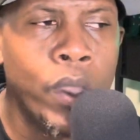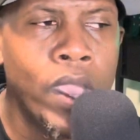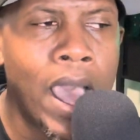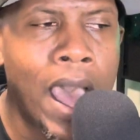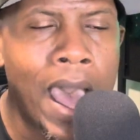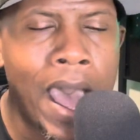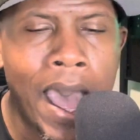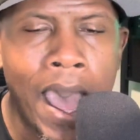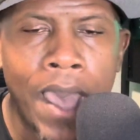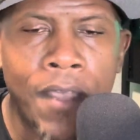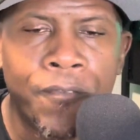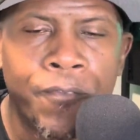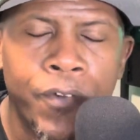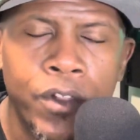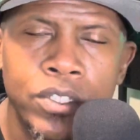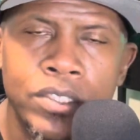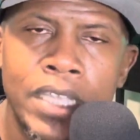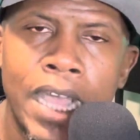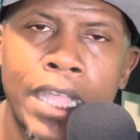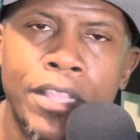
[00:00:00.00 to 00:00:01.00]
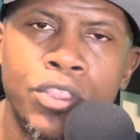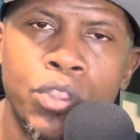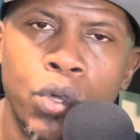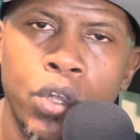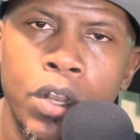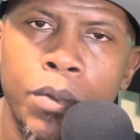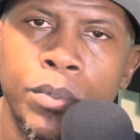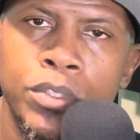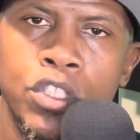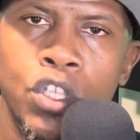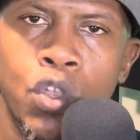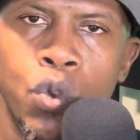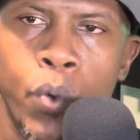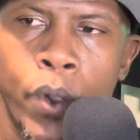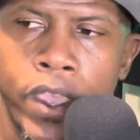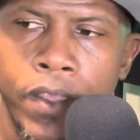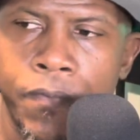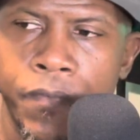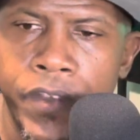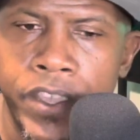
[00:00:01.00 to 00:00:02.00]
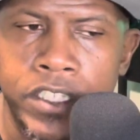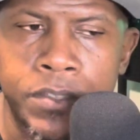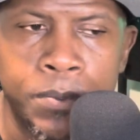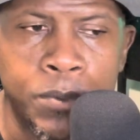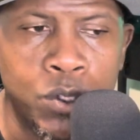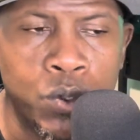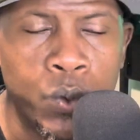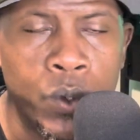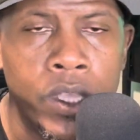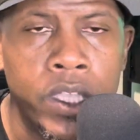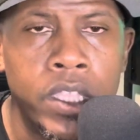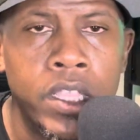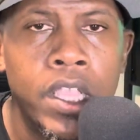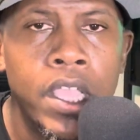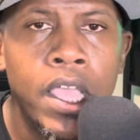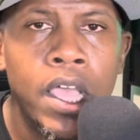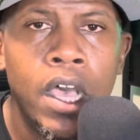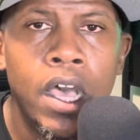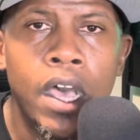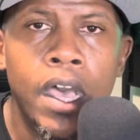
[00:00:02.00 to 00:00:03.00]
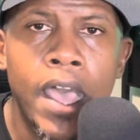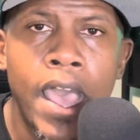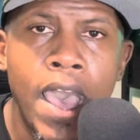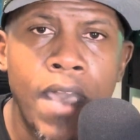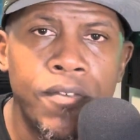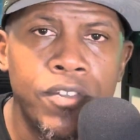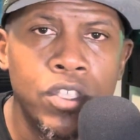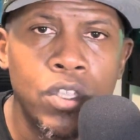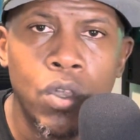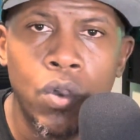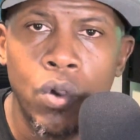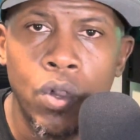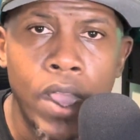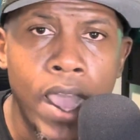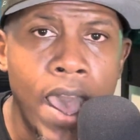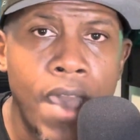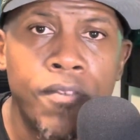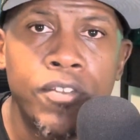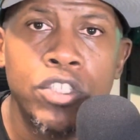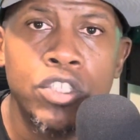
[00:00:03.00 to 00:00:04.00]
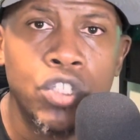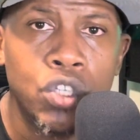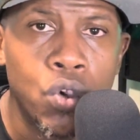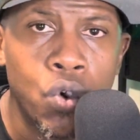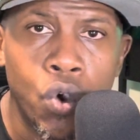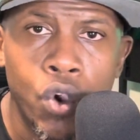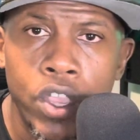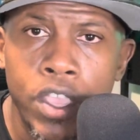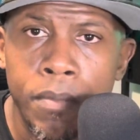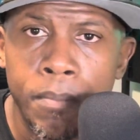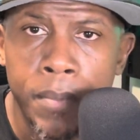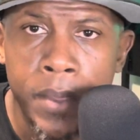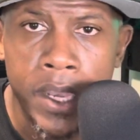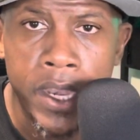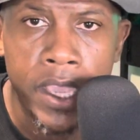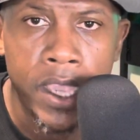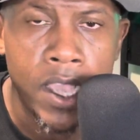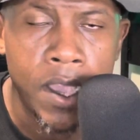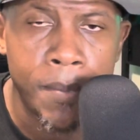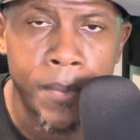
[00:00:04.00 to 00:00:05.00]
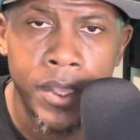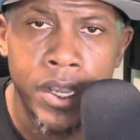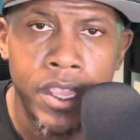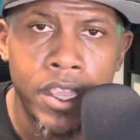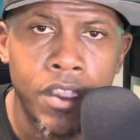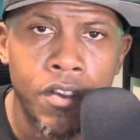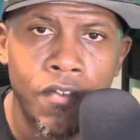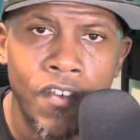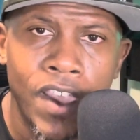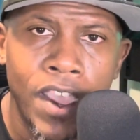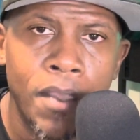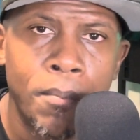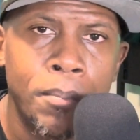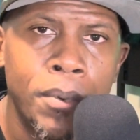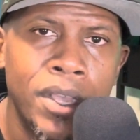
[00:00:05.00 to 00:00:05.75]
At first I thought it was a quick fix between having Jacorian Bennett come in here, right?